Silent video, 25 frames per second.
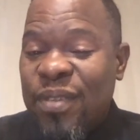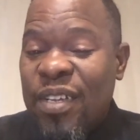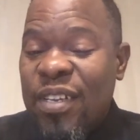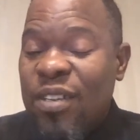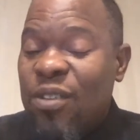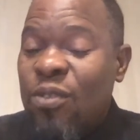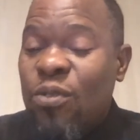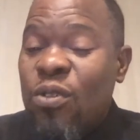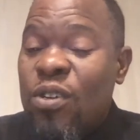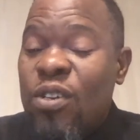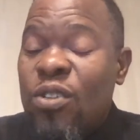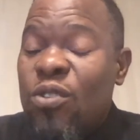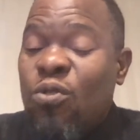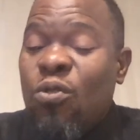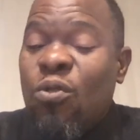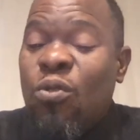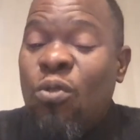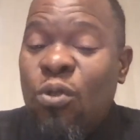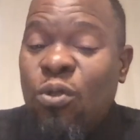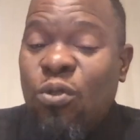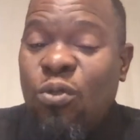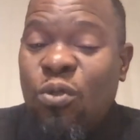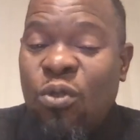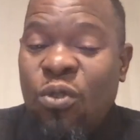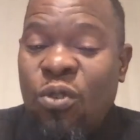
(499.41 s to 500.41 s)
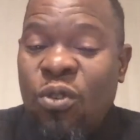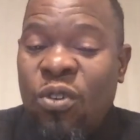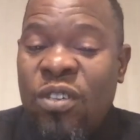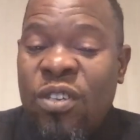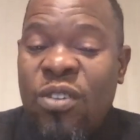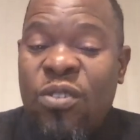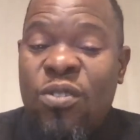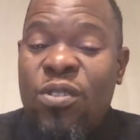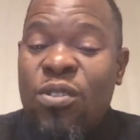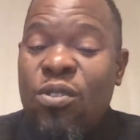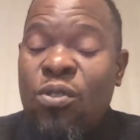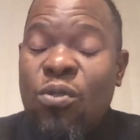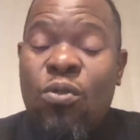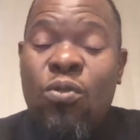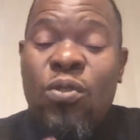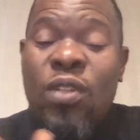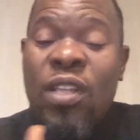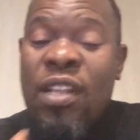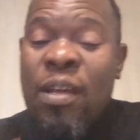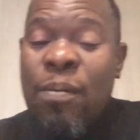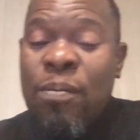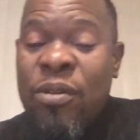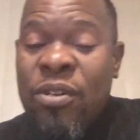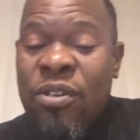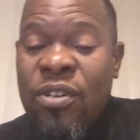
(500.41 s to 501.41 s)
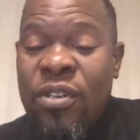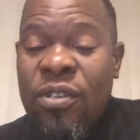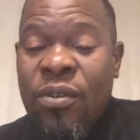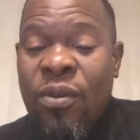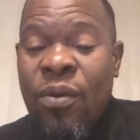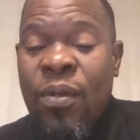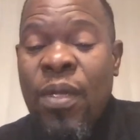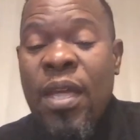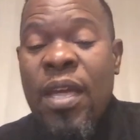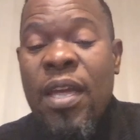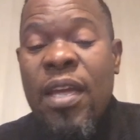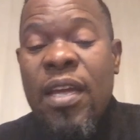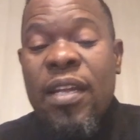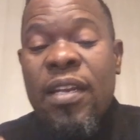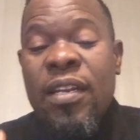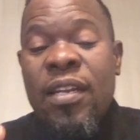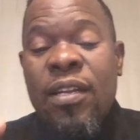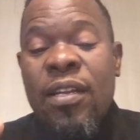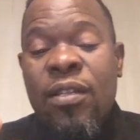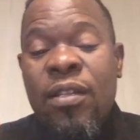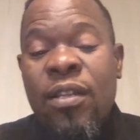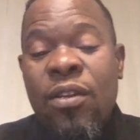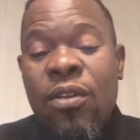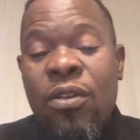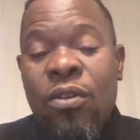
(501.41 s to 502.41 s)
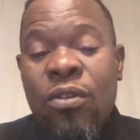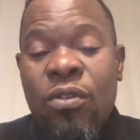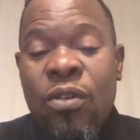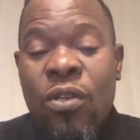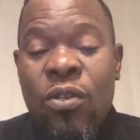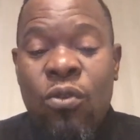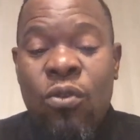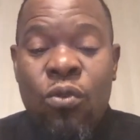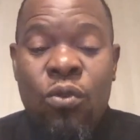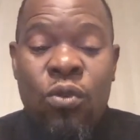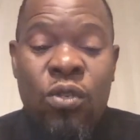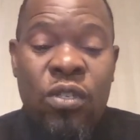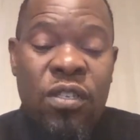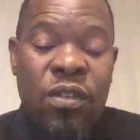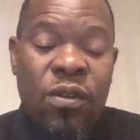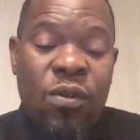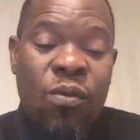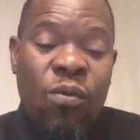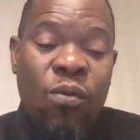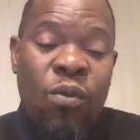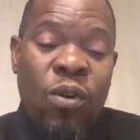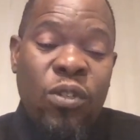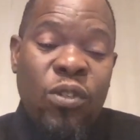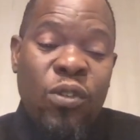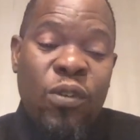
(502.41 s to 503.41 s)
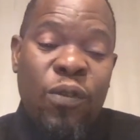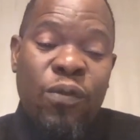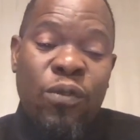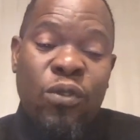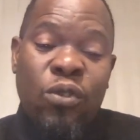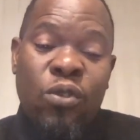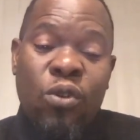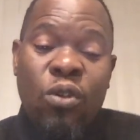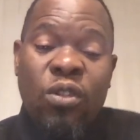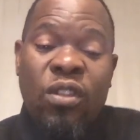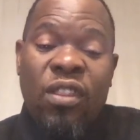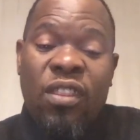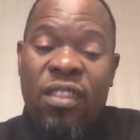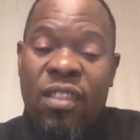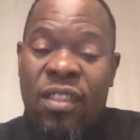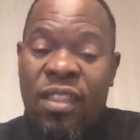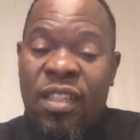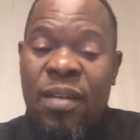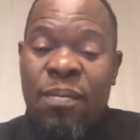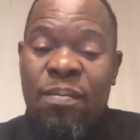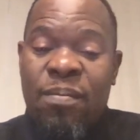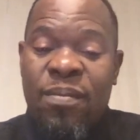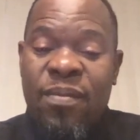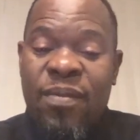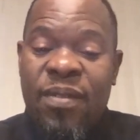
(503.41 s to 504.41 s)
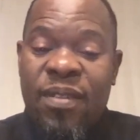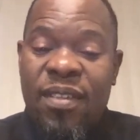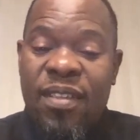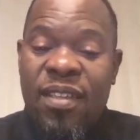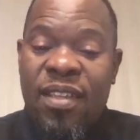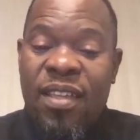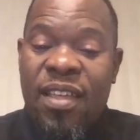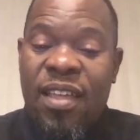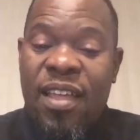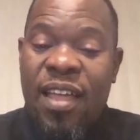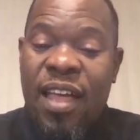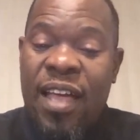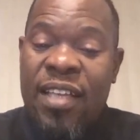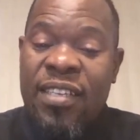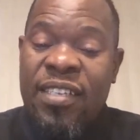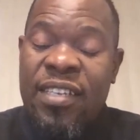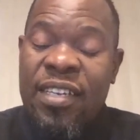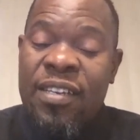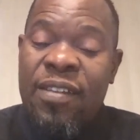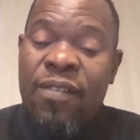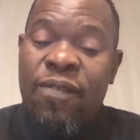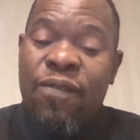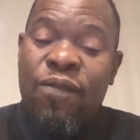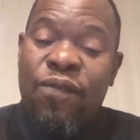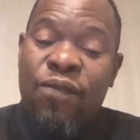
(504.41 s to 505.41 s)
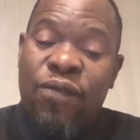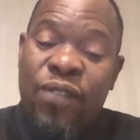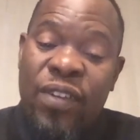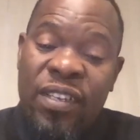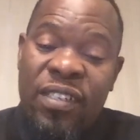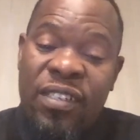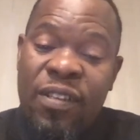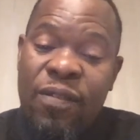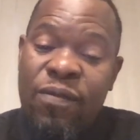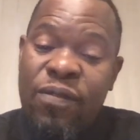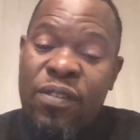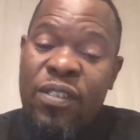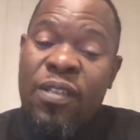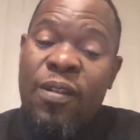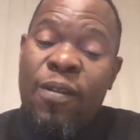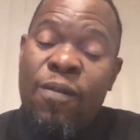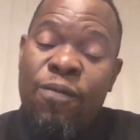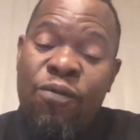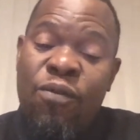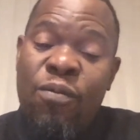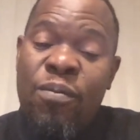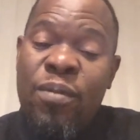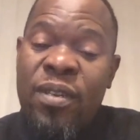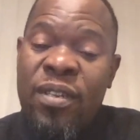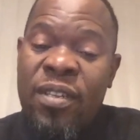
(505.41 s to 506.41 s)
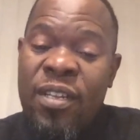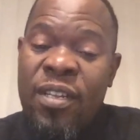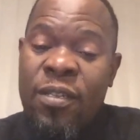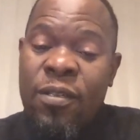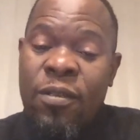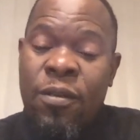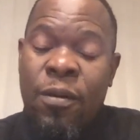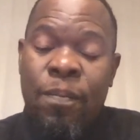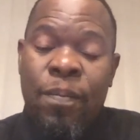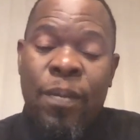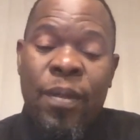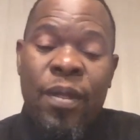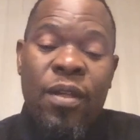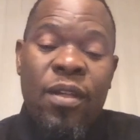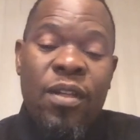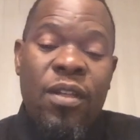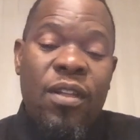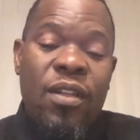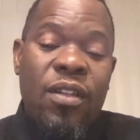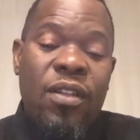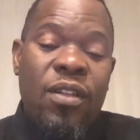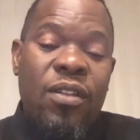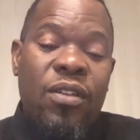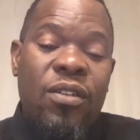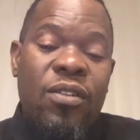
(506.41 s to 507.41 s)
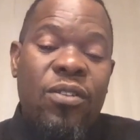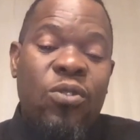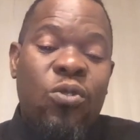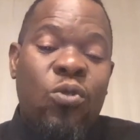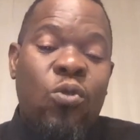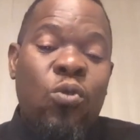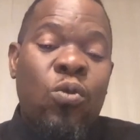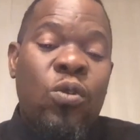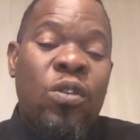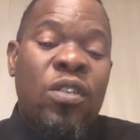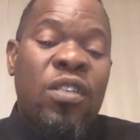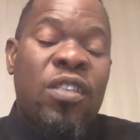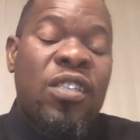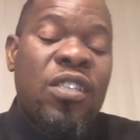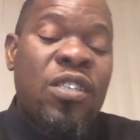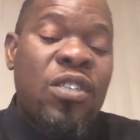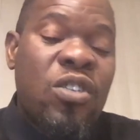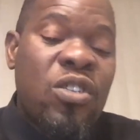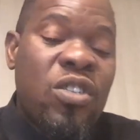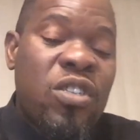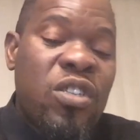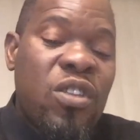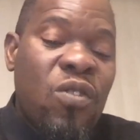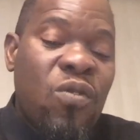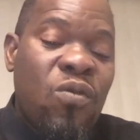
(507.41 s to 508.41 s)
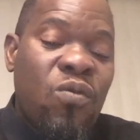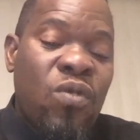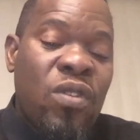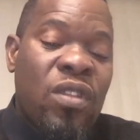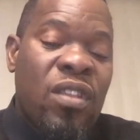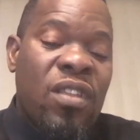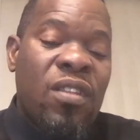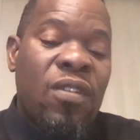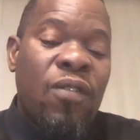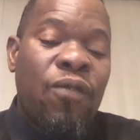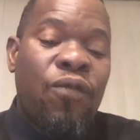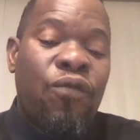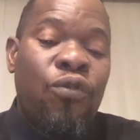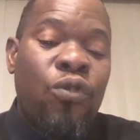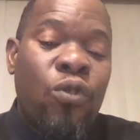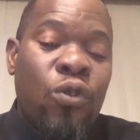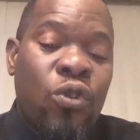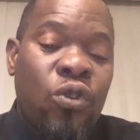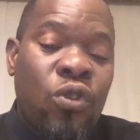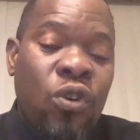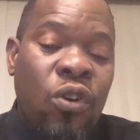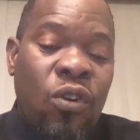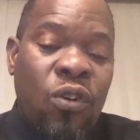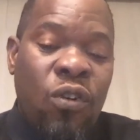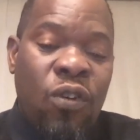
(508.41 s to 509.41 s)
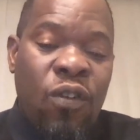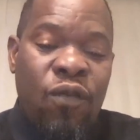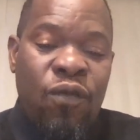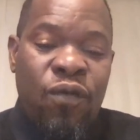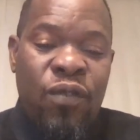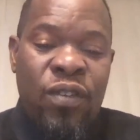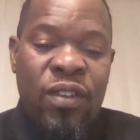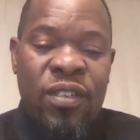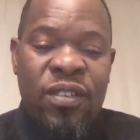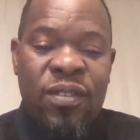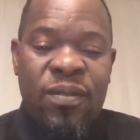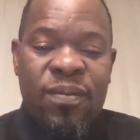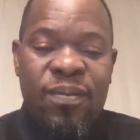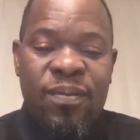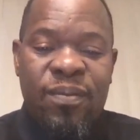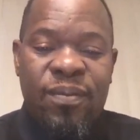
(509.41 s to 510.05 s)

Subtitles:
They don't need to go to court. They don't need to go to an arbitrator. They use what you've taught them as an effective, skillful mediator to deal with future conflicts.